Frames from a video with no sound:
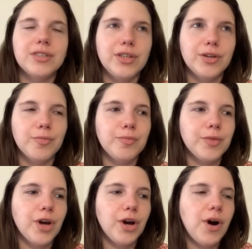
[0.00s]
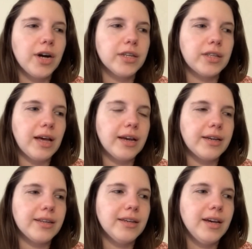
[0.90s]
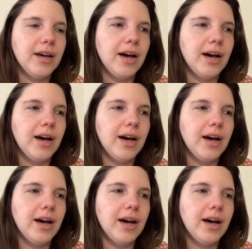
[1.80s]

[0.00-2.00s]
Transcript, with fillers: to you know go online